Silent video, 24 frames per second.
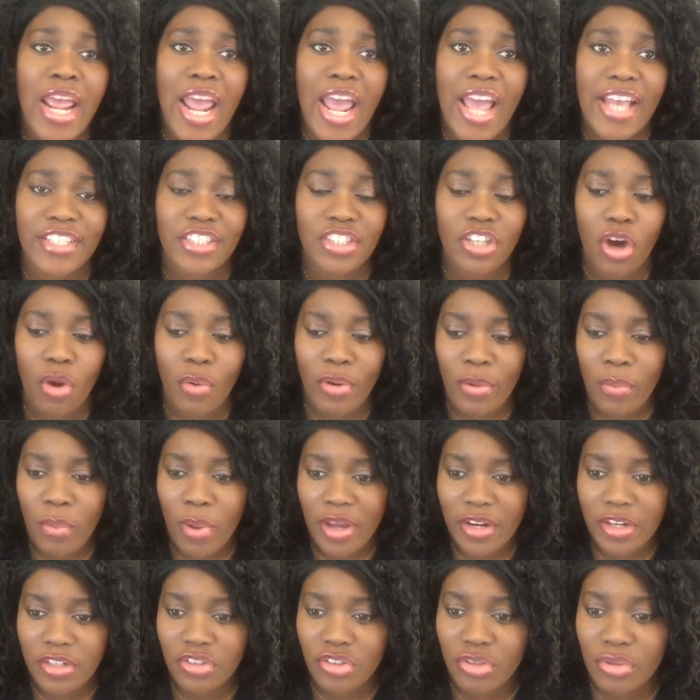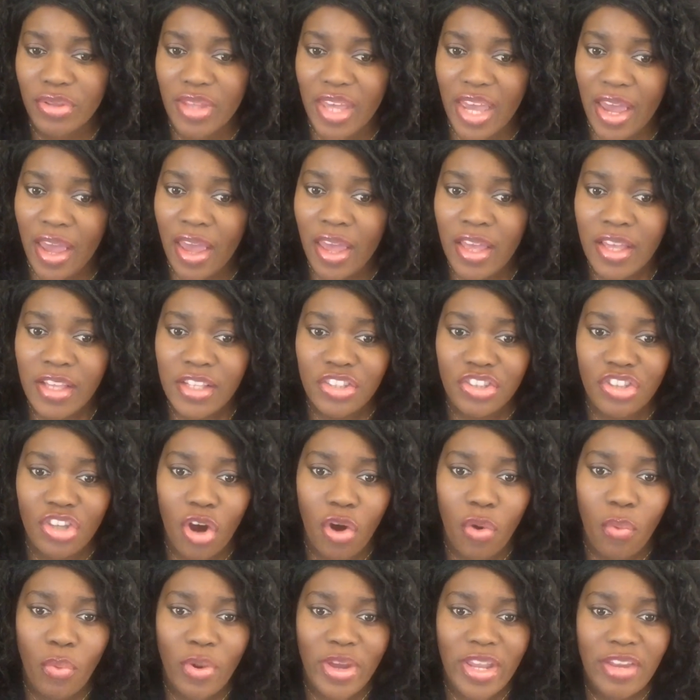And so we want to do that.
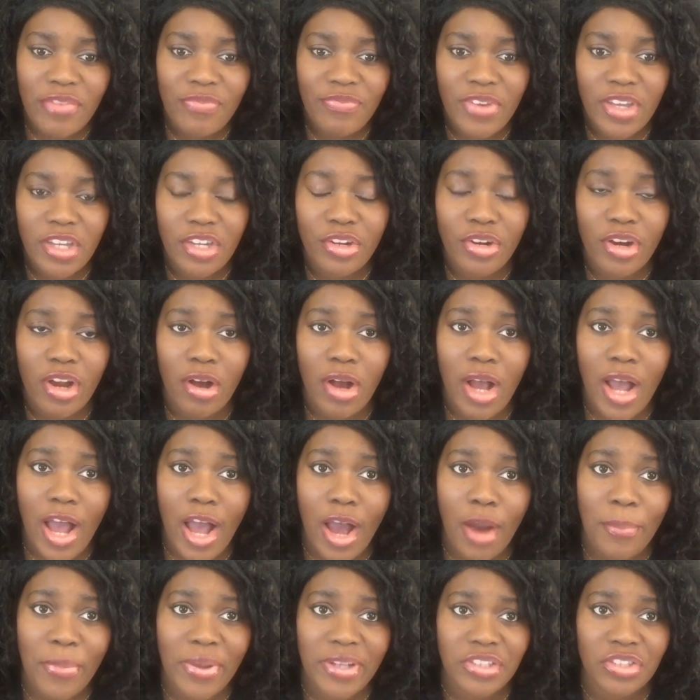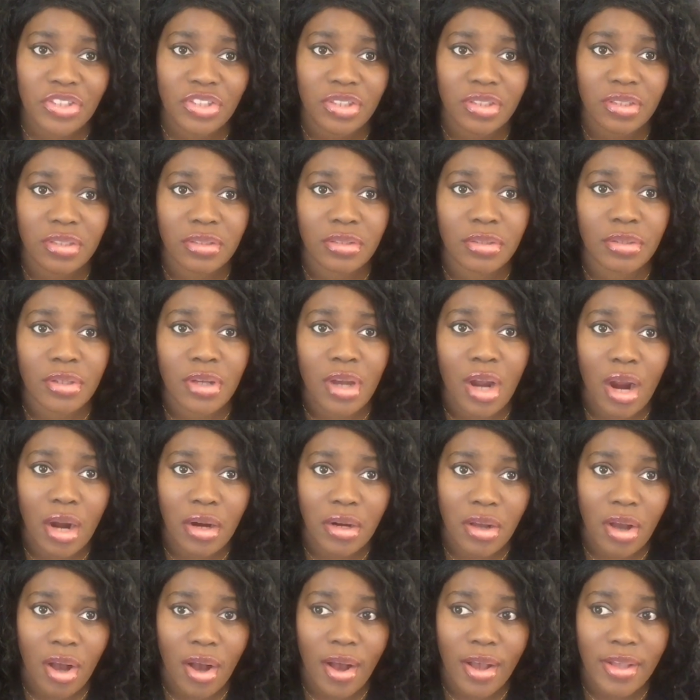So we figure out how much do the car
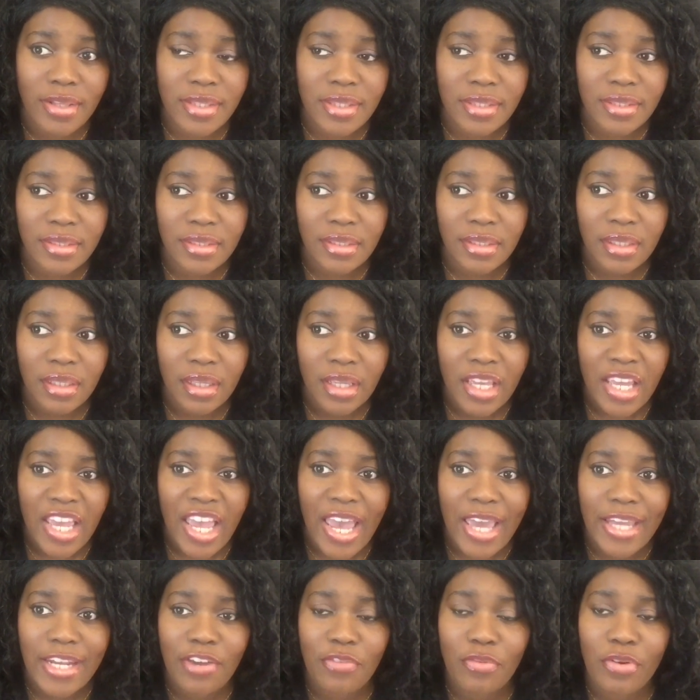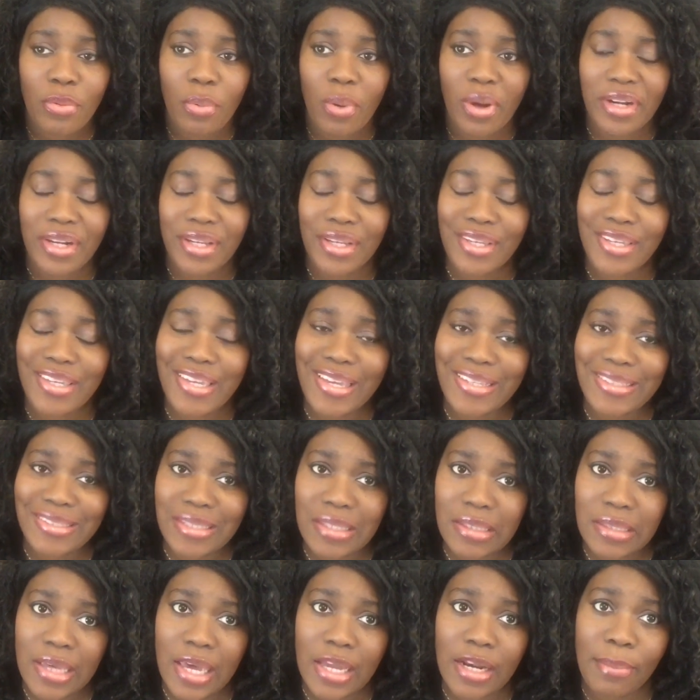cost, and if we want to get
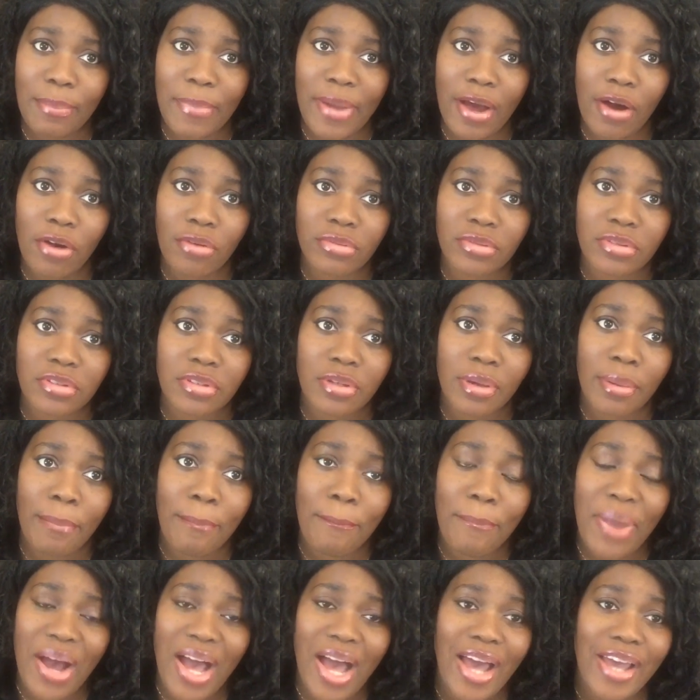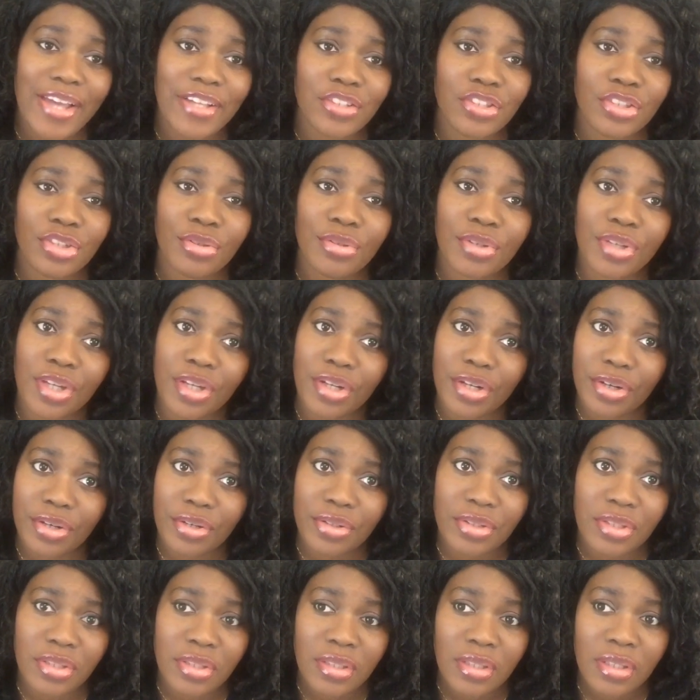to that amount by 2
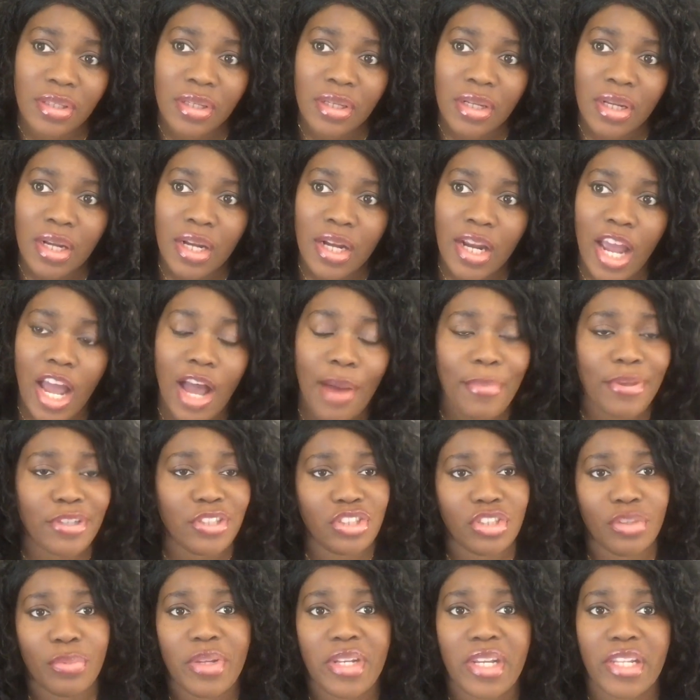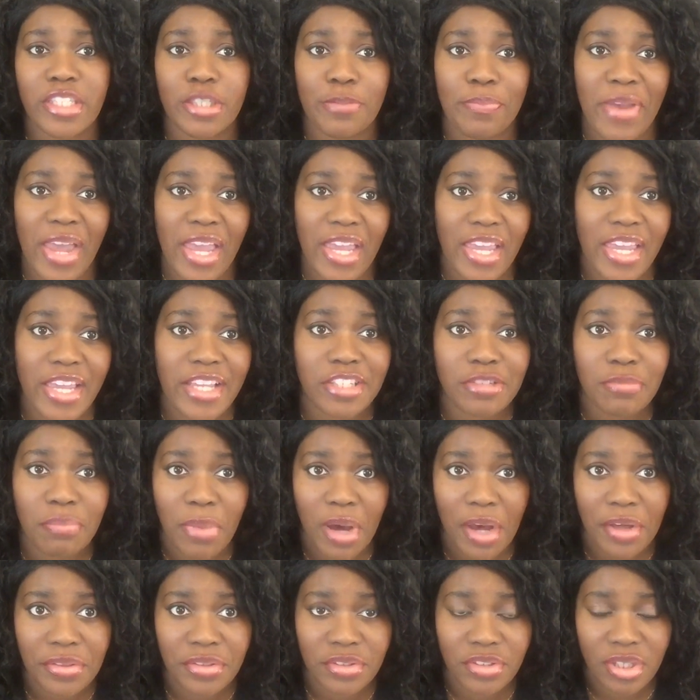years, how much do we need to pay each
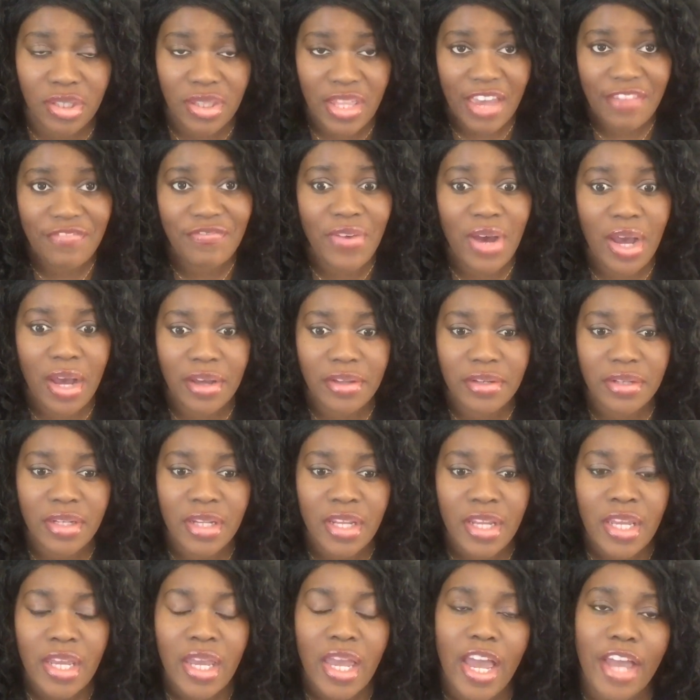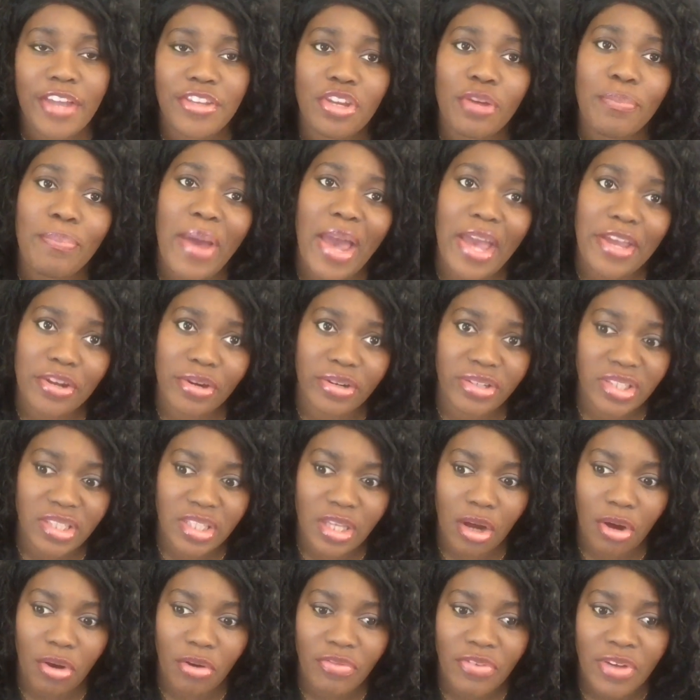month to that fund? And you pay
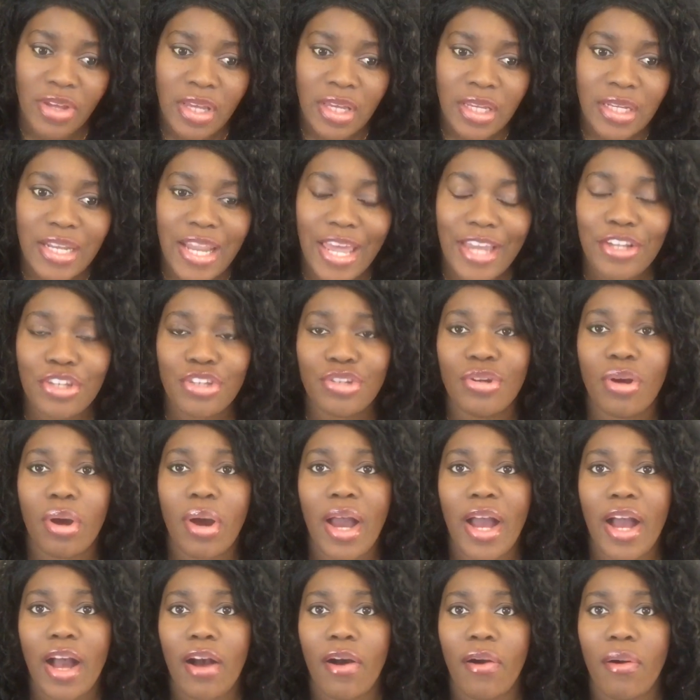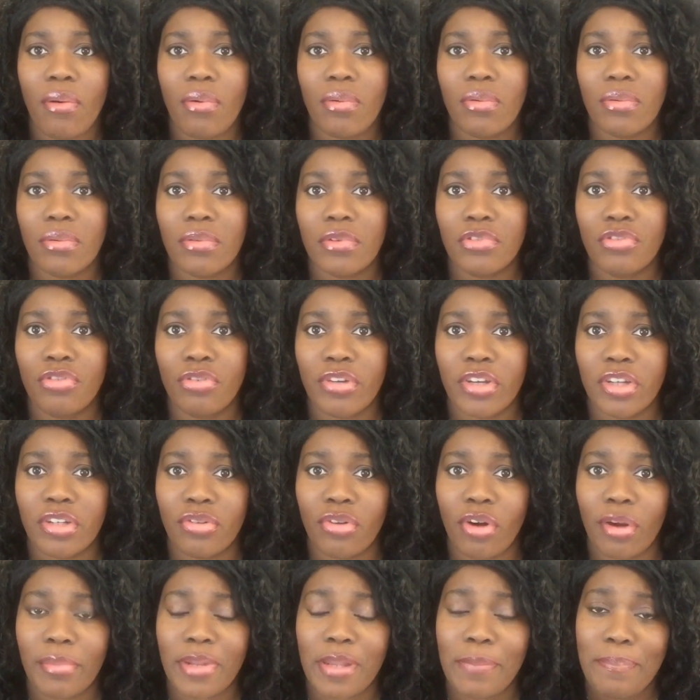yourself. Like, you know how you can
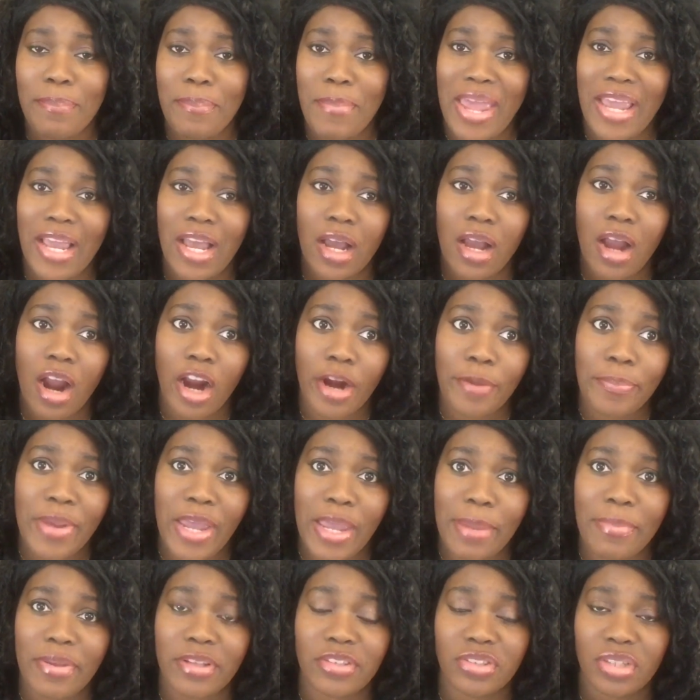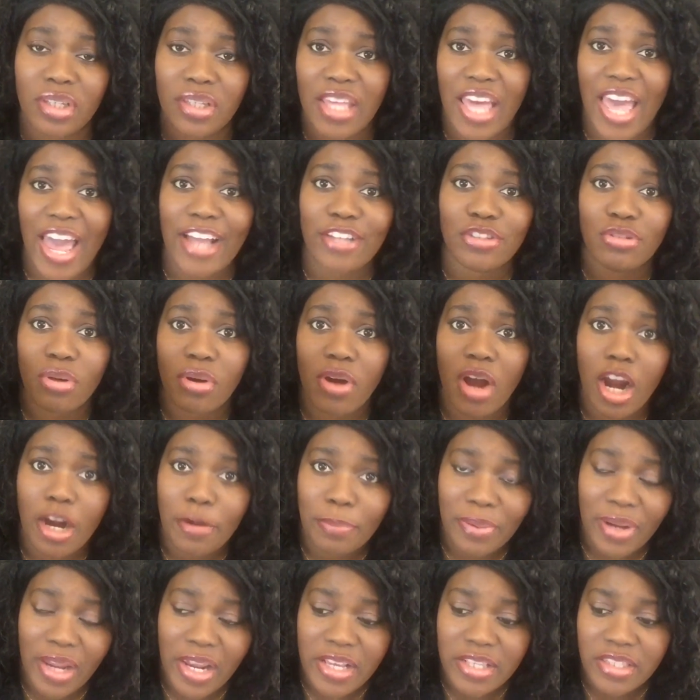normally make a car payment to the actual car
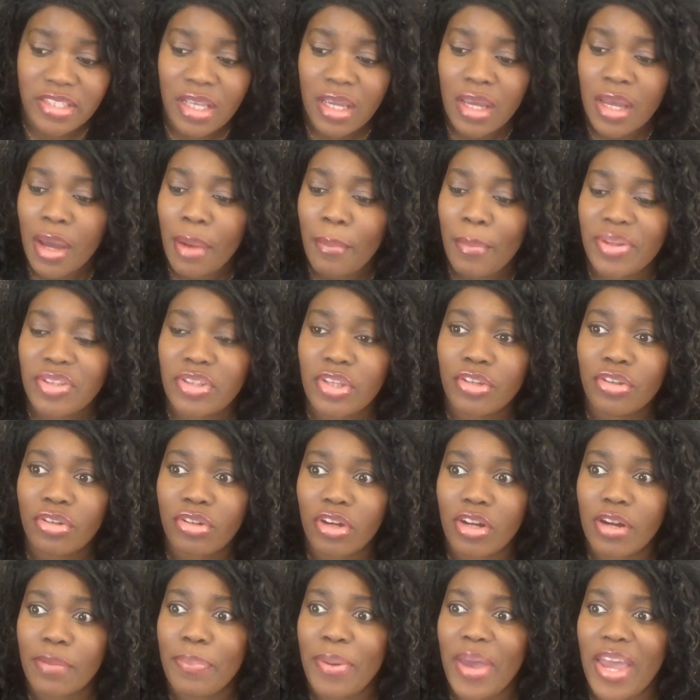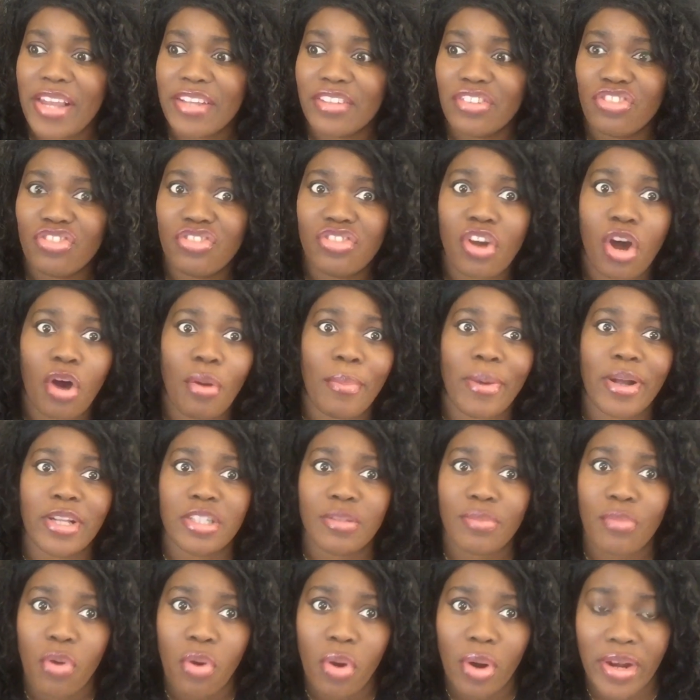place, but then you're going to pay so
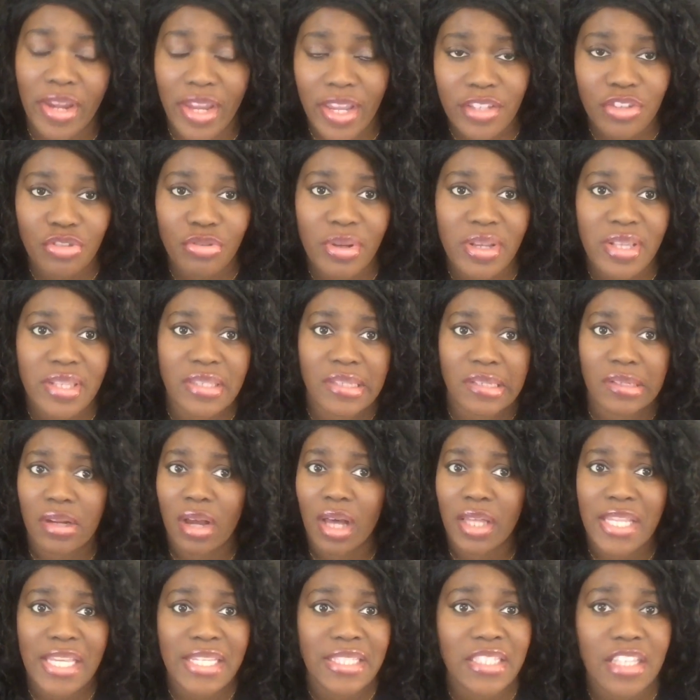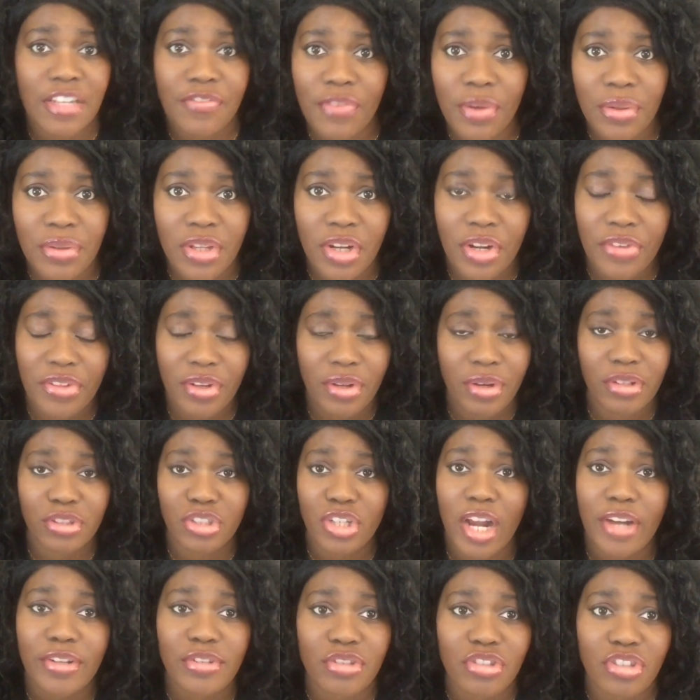much more interest and all that stuff on there, and they're going to
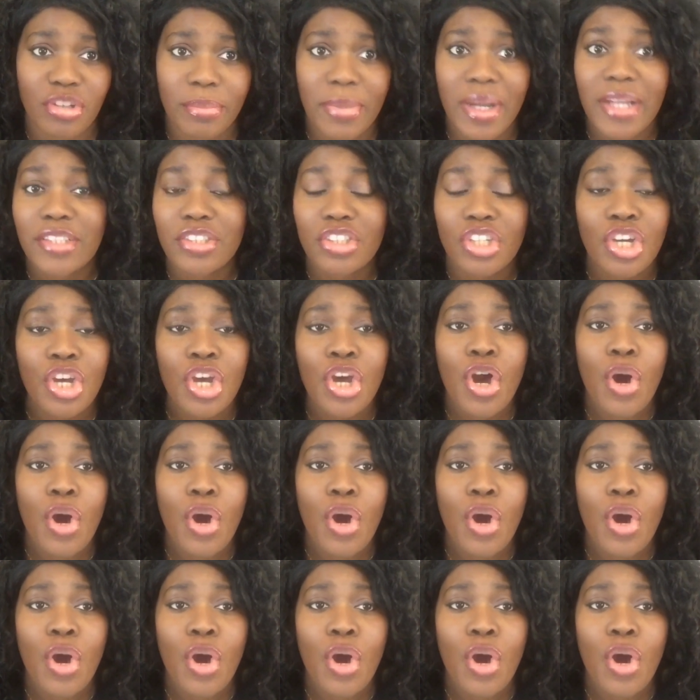charge you so much.